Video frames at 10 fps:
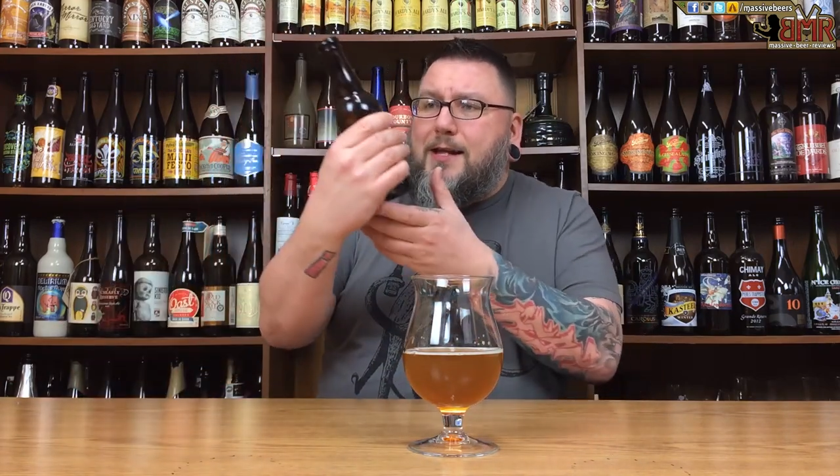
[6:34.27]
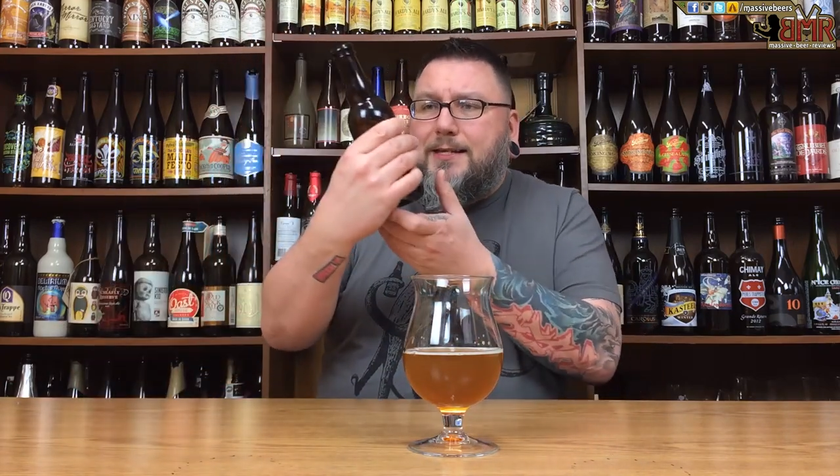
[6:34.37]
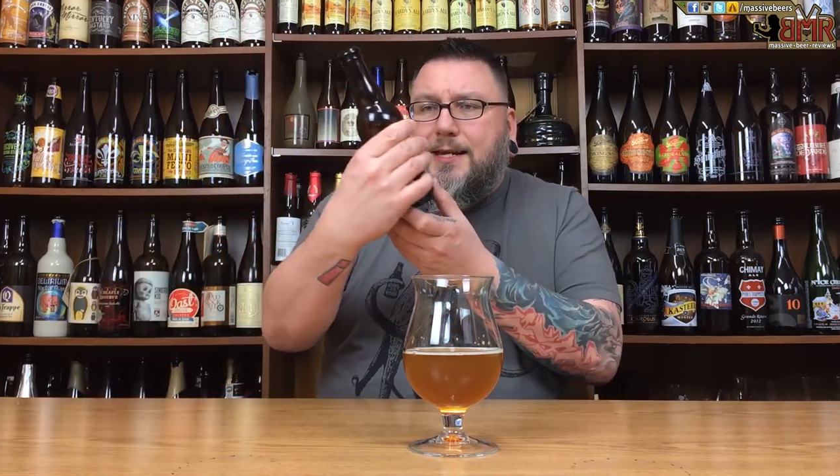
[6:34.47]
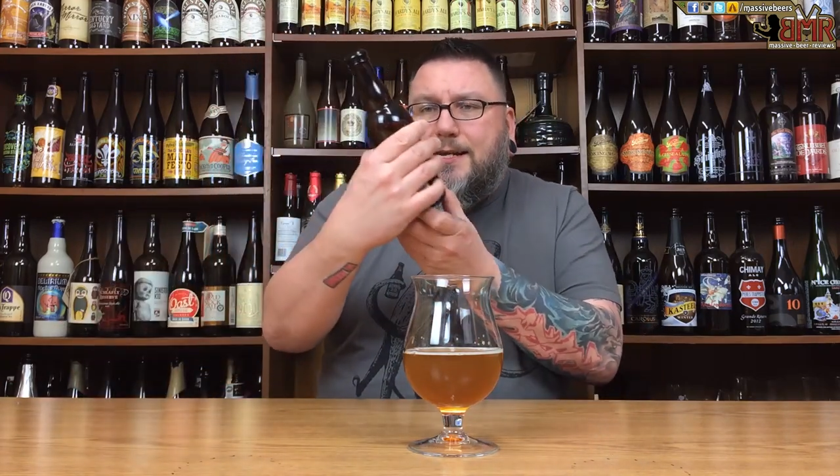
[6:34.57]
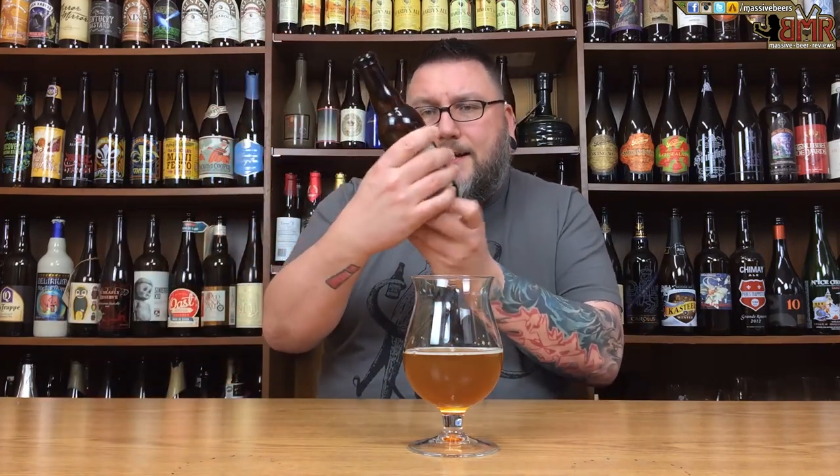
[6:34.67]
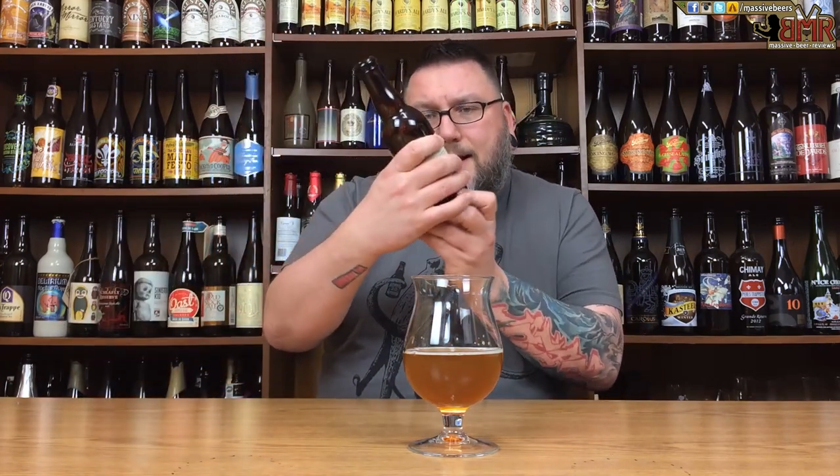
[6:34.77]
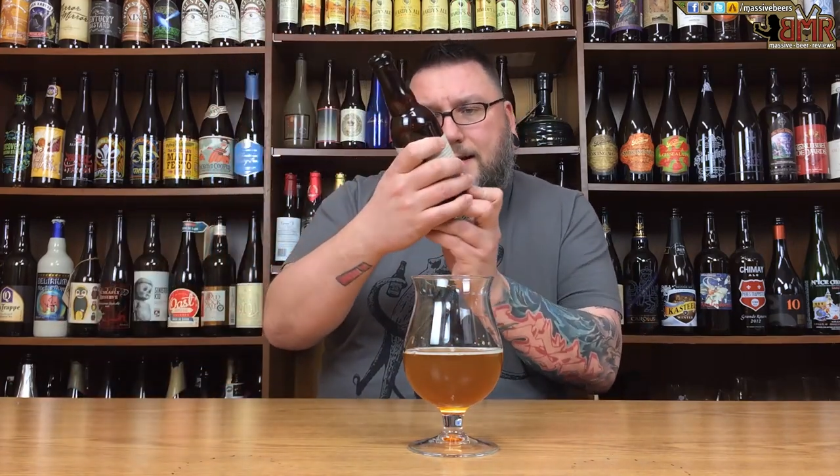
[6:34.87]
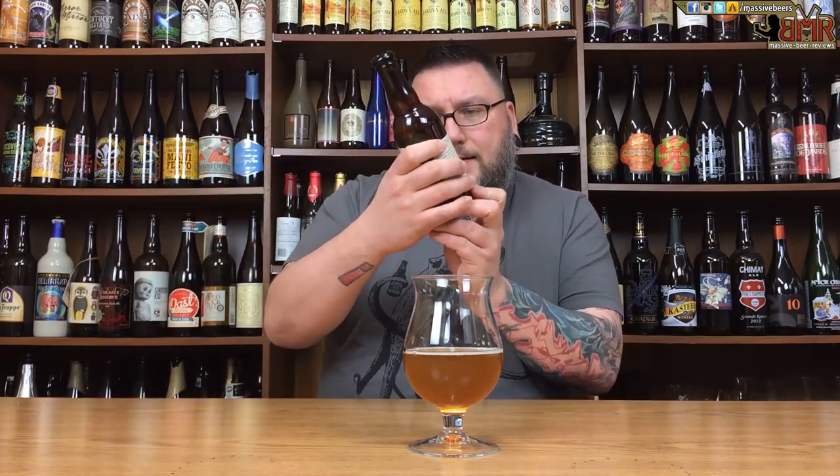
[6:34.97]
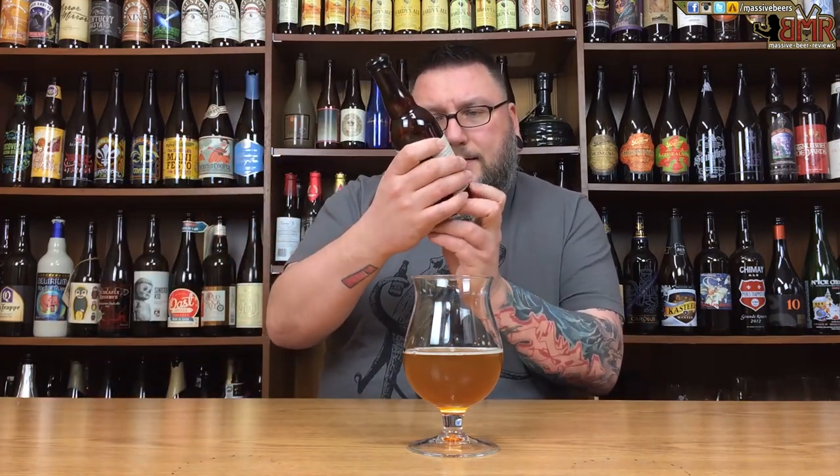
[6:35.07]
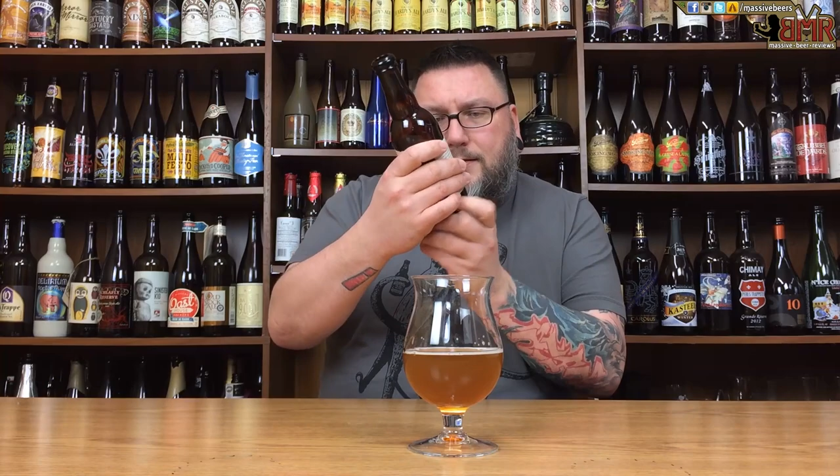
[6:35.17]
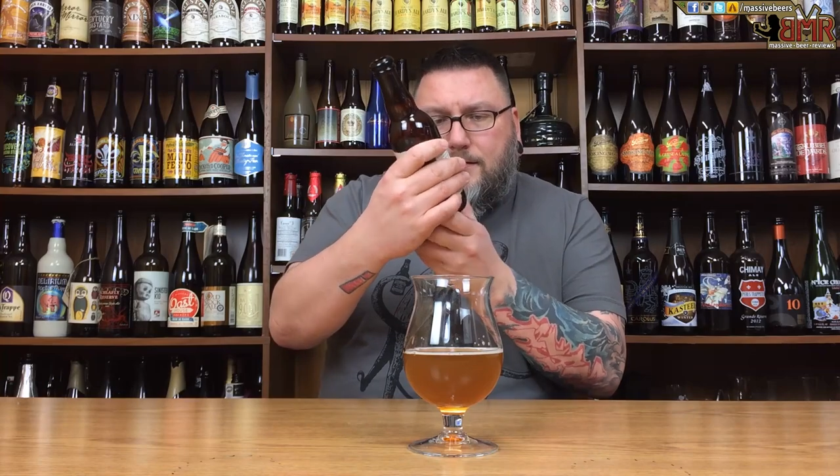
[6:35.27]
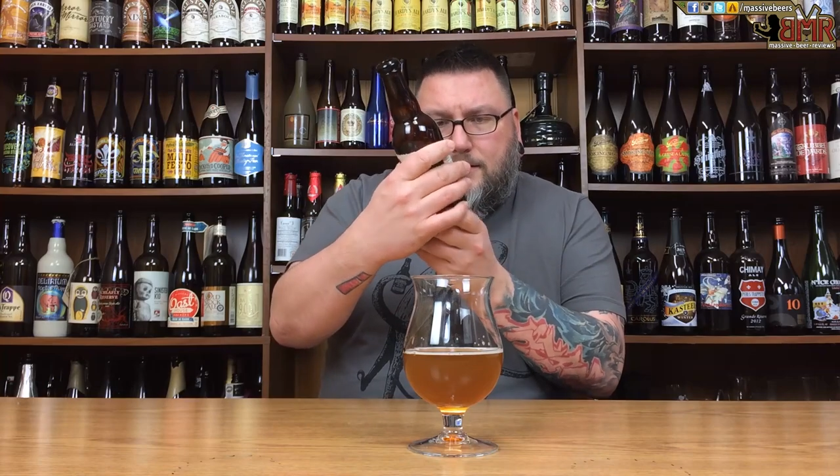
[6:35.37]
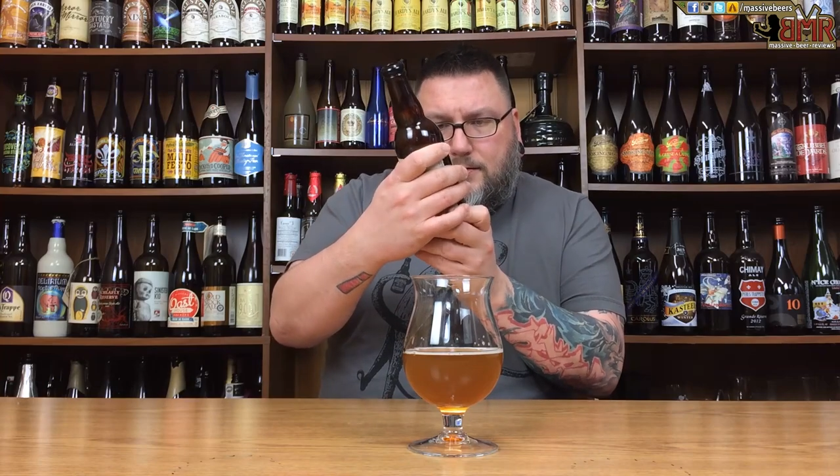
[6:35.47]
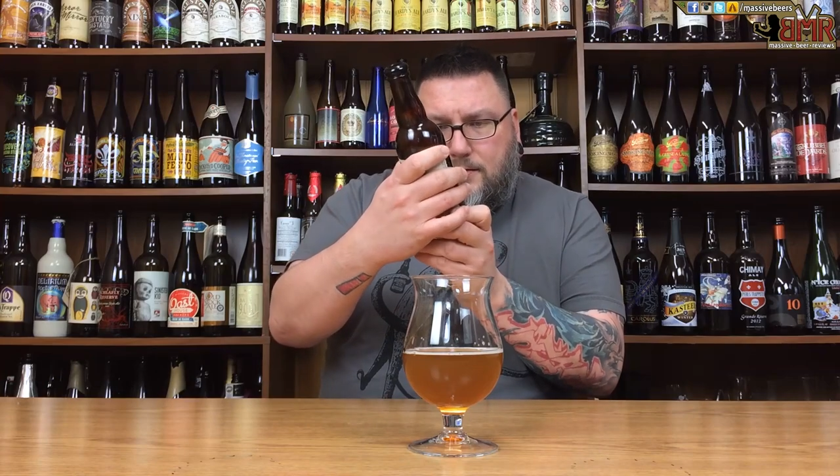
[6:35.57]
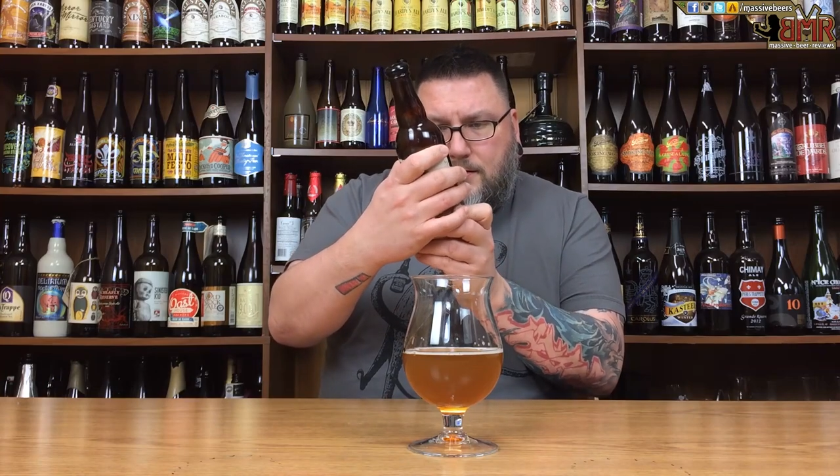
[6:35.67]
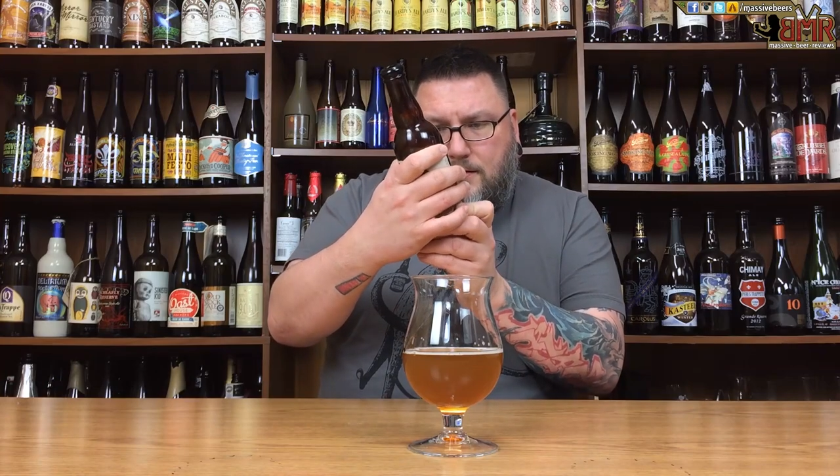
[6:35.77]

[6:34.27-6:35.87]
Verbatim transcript: I did not look